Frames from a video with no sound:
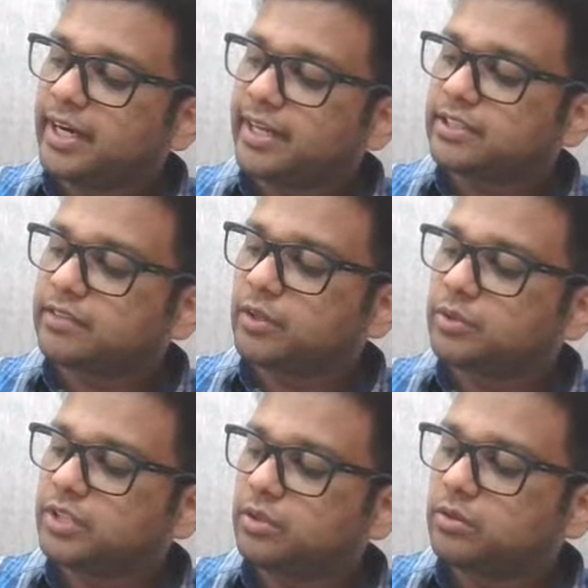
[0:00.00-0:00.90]
that x is equal to
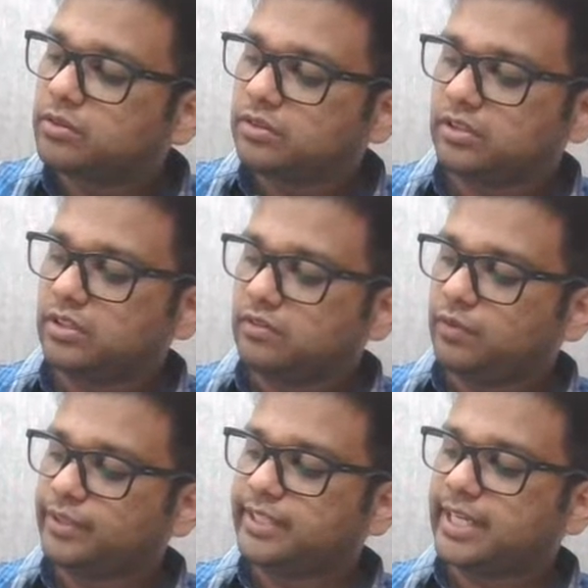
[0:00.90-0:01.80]
0.
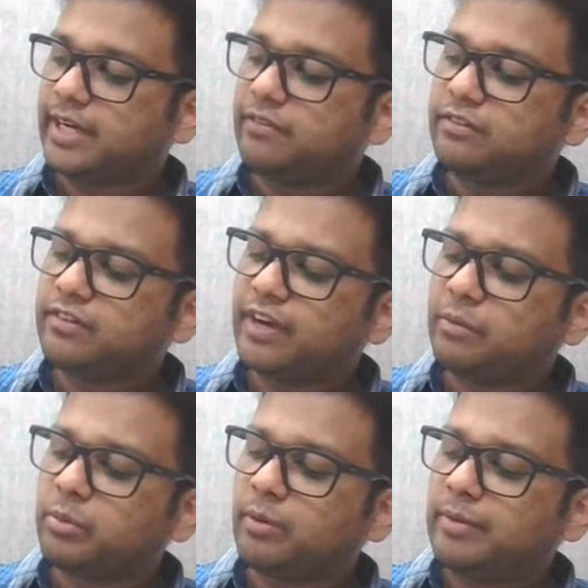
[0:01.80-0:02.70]
For second one we'll find
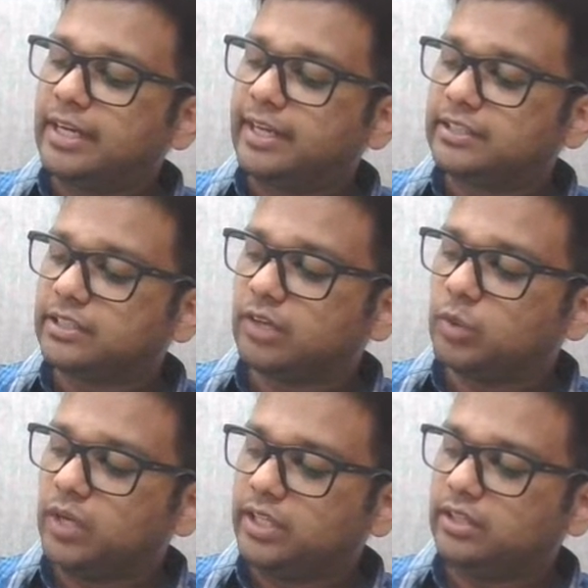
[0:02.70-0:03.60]
probability that x is equal to
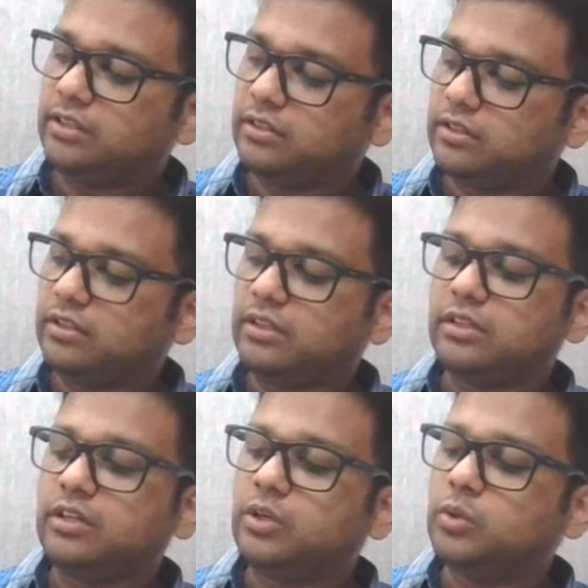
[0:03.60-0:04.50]
1,
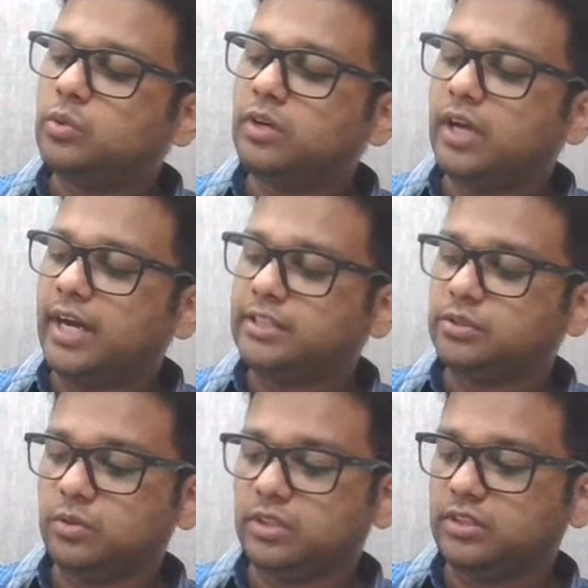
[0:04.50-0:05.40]
2 and
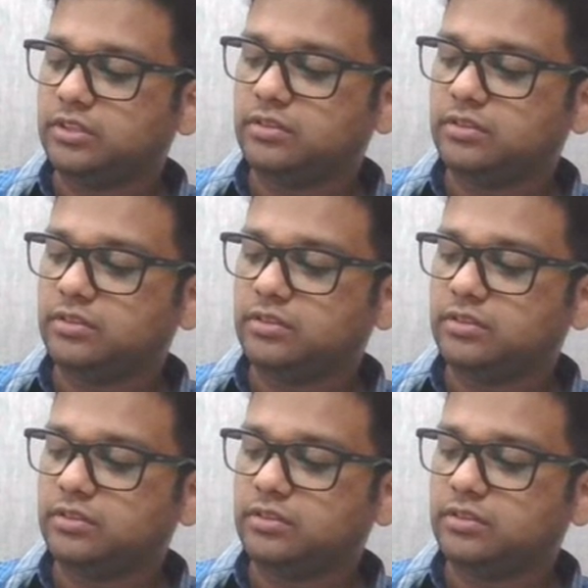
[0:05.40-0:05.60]
so on.